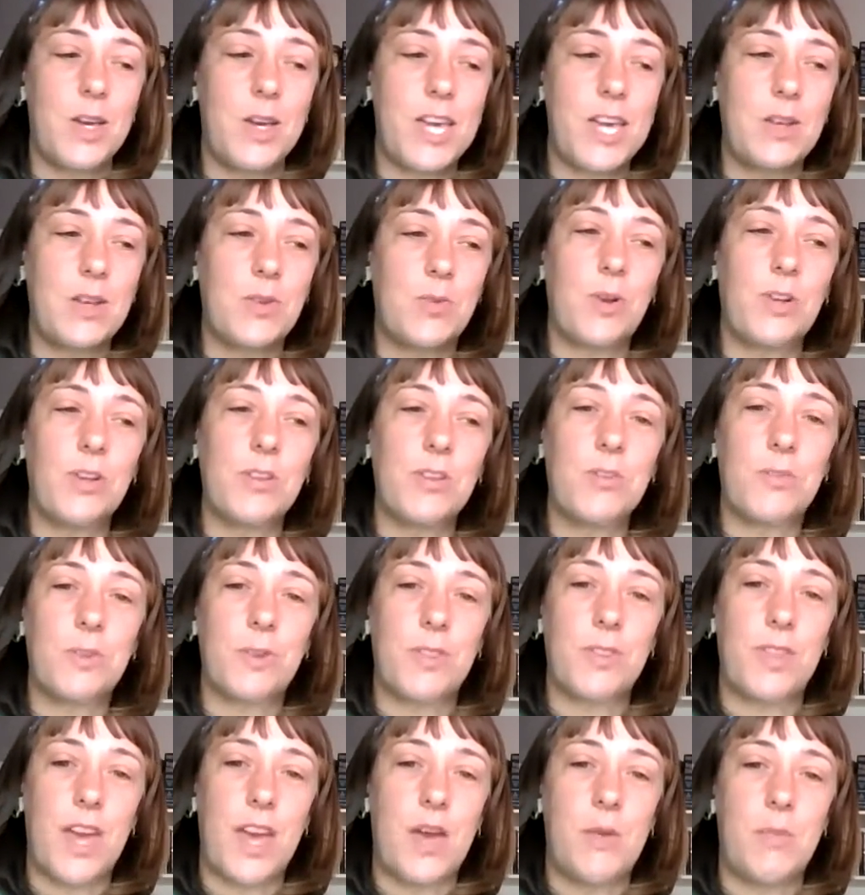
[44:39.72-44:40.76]
in order
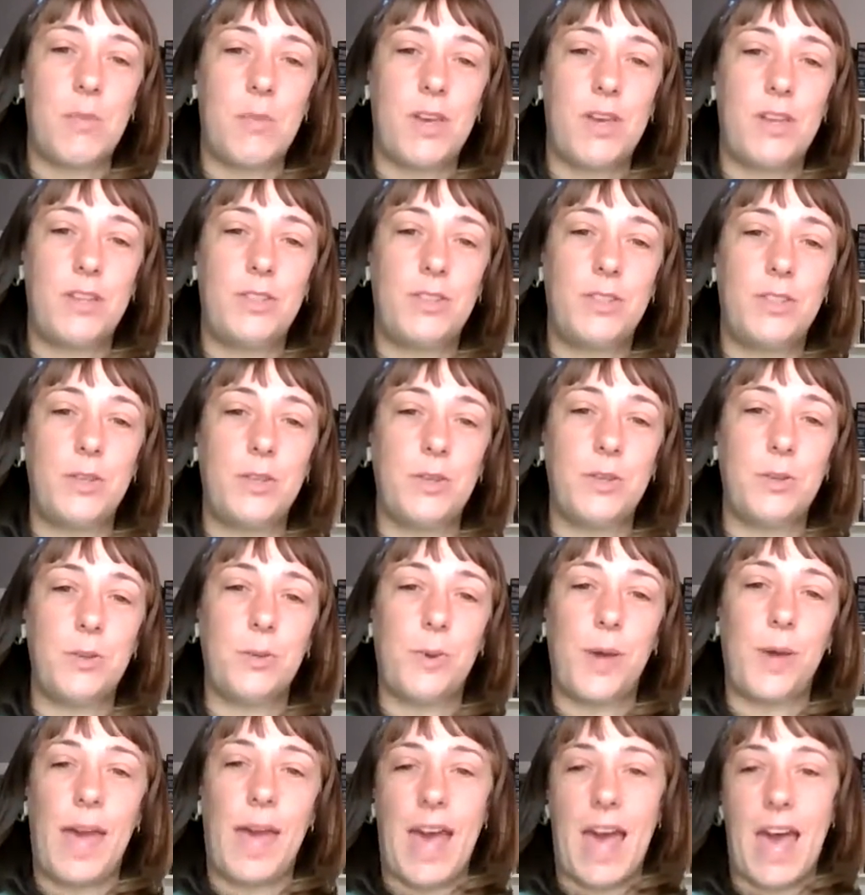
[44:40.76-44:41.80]
for them
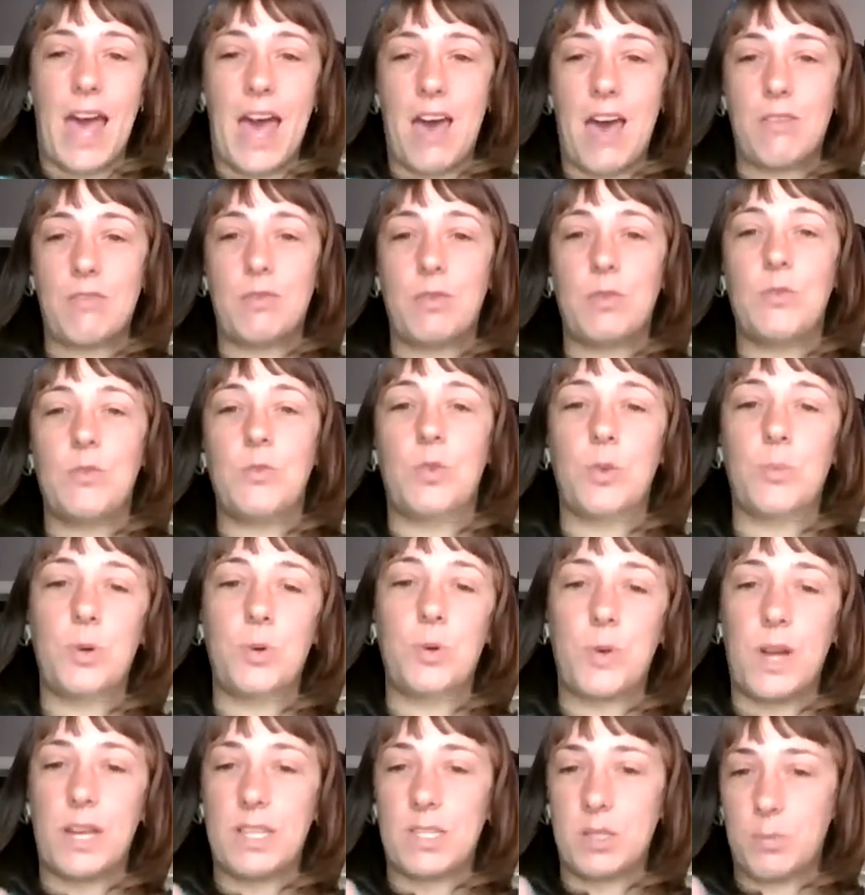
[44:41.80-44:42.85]
to have
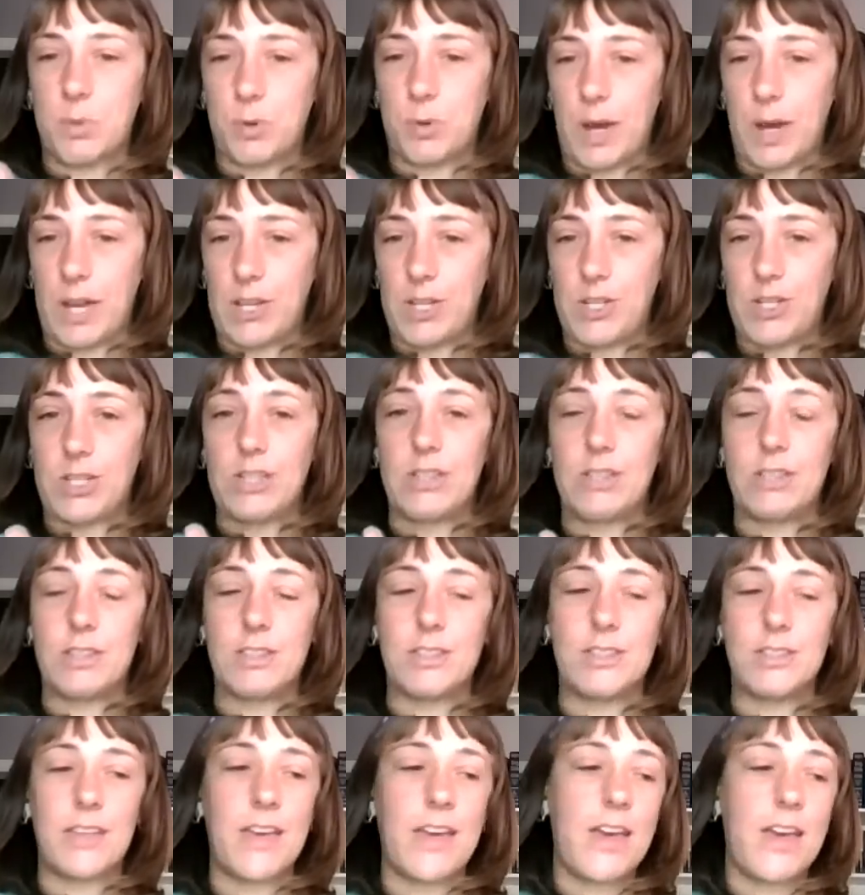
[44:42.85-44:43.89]
normal
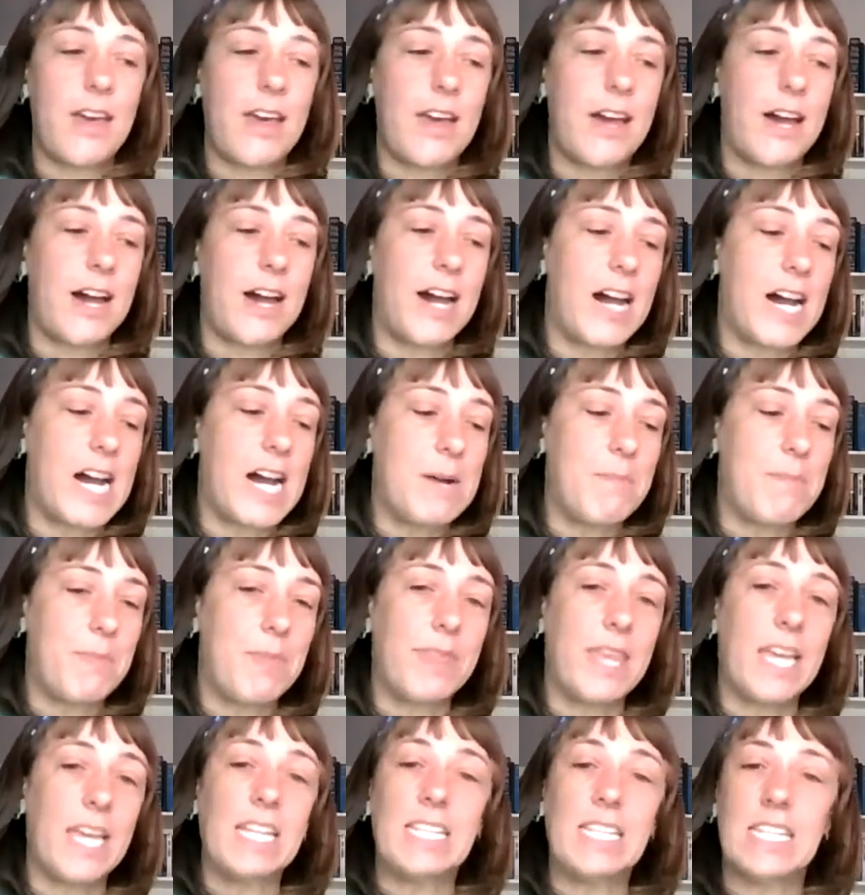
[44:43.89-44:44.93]
respirations,
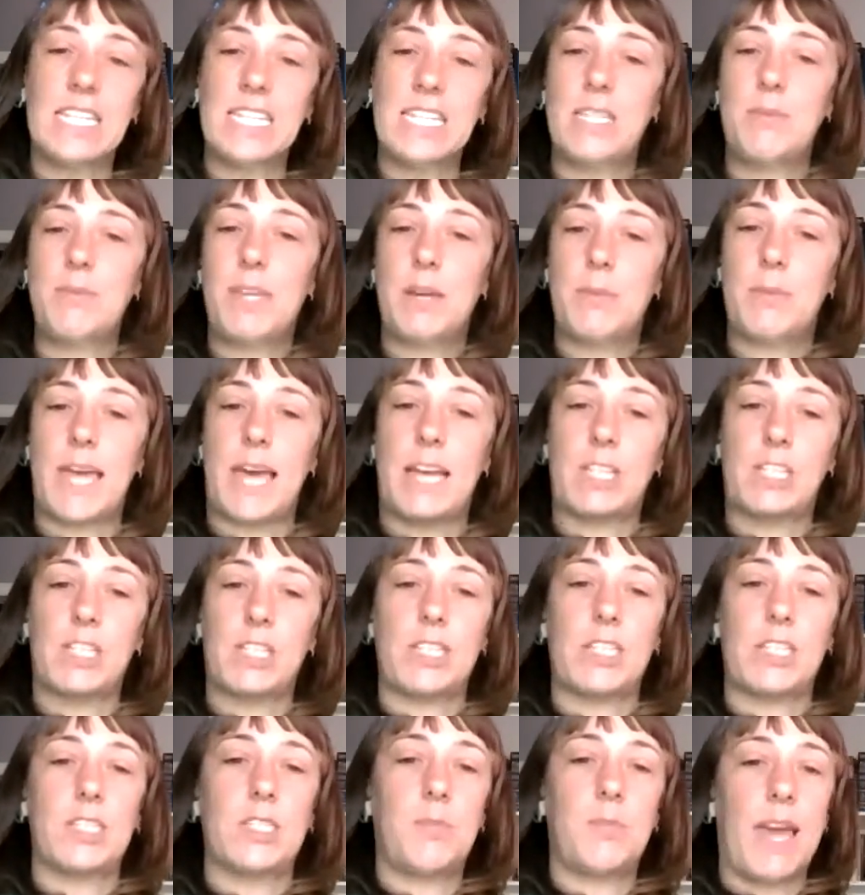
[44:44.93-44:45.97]
they need to be able to actually
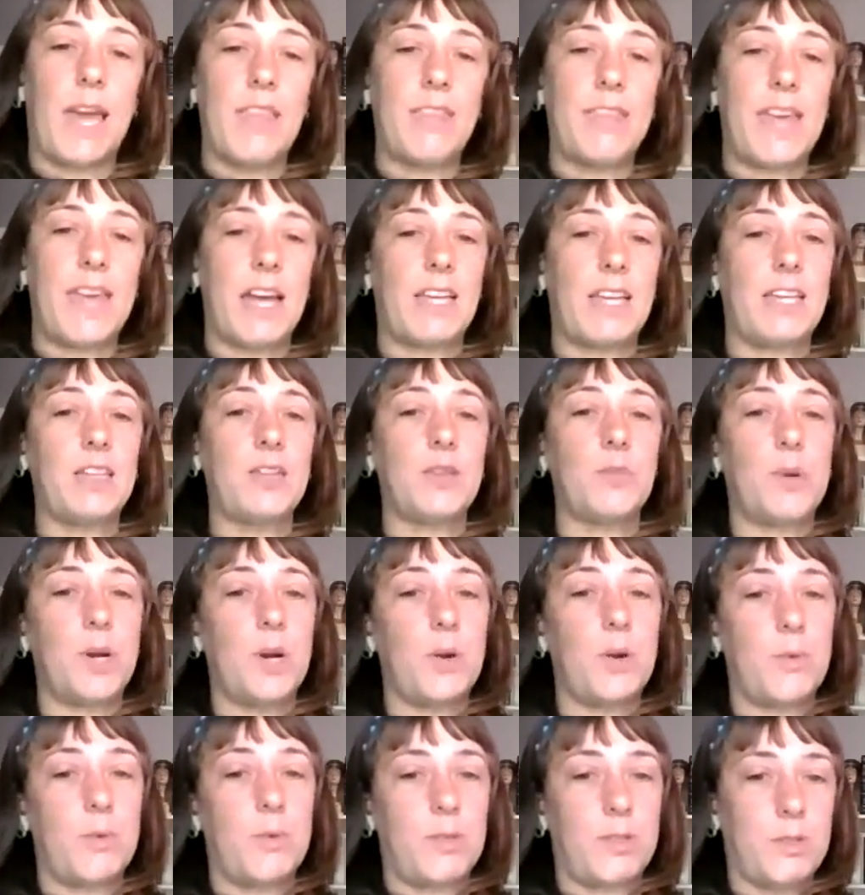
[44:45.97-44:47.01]
expand that keel
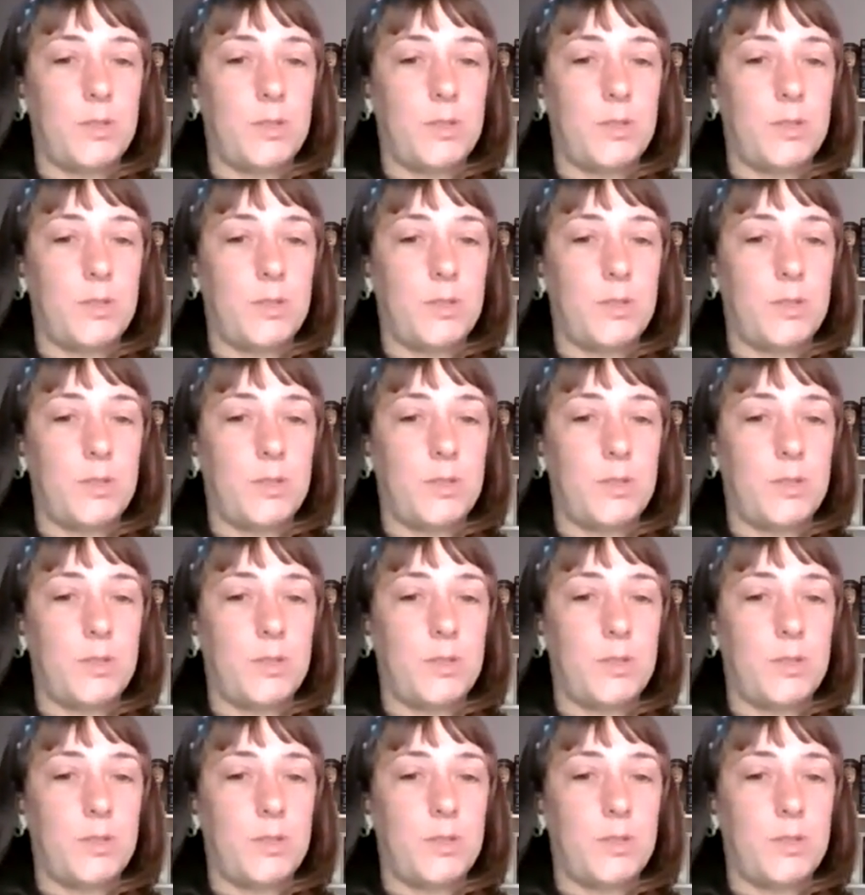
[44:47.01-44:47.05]
bone.